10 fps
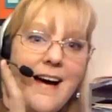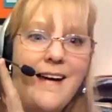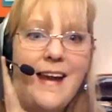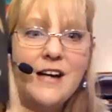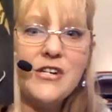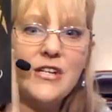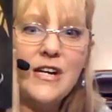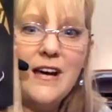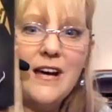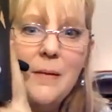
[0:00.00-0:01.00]
I can
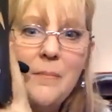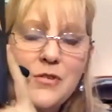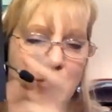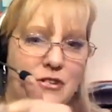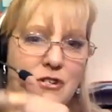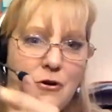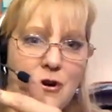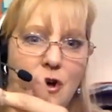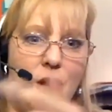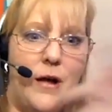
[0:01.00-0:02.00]
actually um, just turn
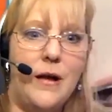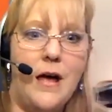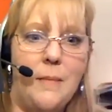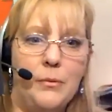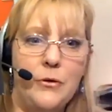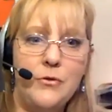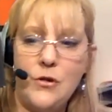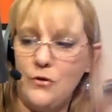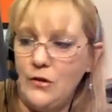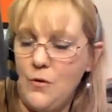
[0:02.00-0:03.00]
it on and
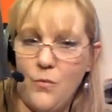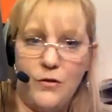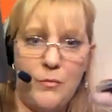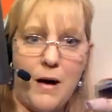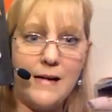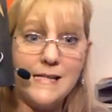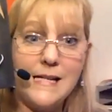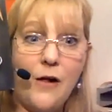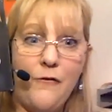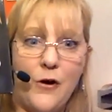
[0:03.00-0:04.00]
Bluetooth it with my
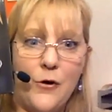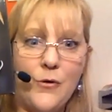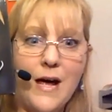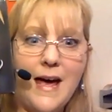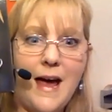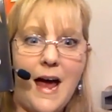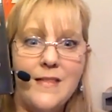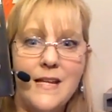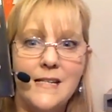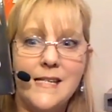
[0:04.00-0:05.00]
cell phone,
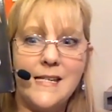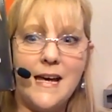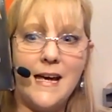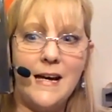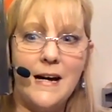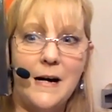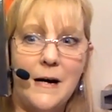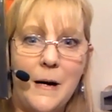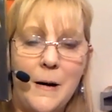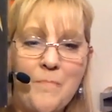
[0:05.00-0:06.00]
and then say,
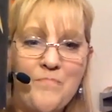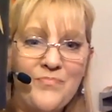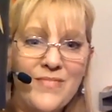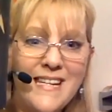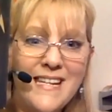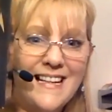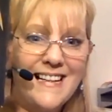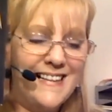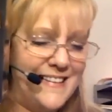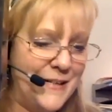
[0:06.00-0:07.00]
um,
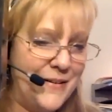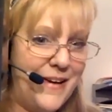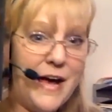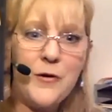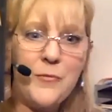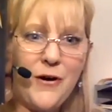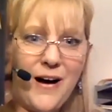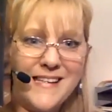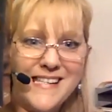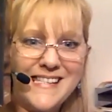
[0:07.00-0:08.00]
uh,
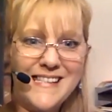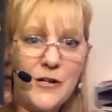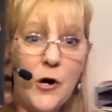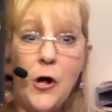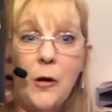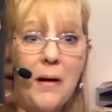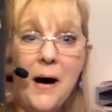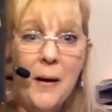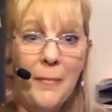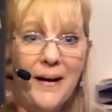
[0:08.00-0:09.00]
"Enterprise, call
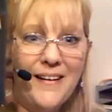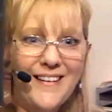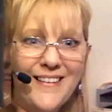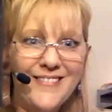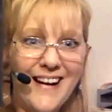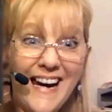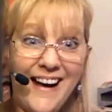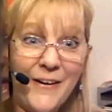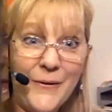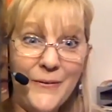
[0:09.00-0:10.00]
mom." Right?
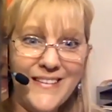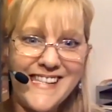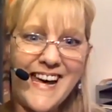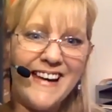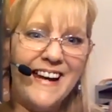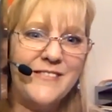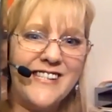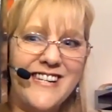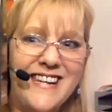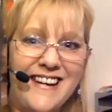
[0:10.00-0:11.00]
How cool is that? I'm
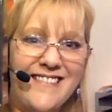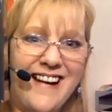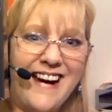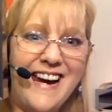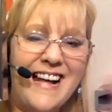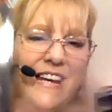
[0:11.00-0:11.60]
such a geek, right?